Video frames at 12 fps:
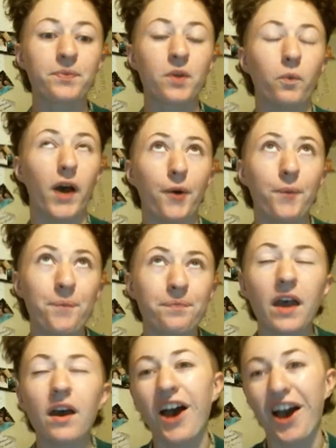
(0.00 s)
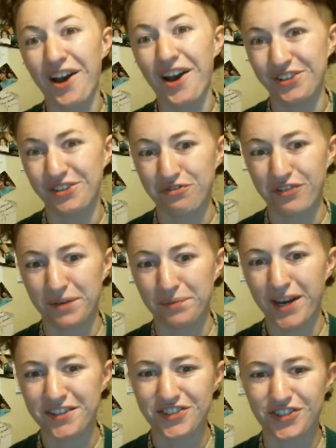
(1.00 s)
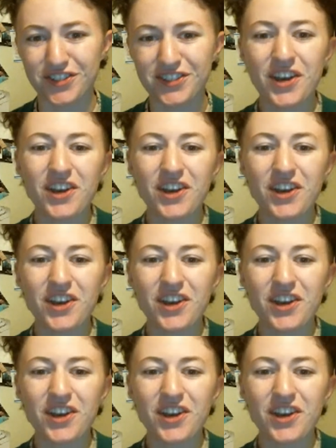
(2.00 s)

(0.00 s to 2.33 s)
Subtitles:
Well, how do you define monsters?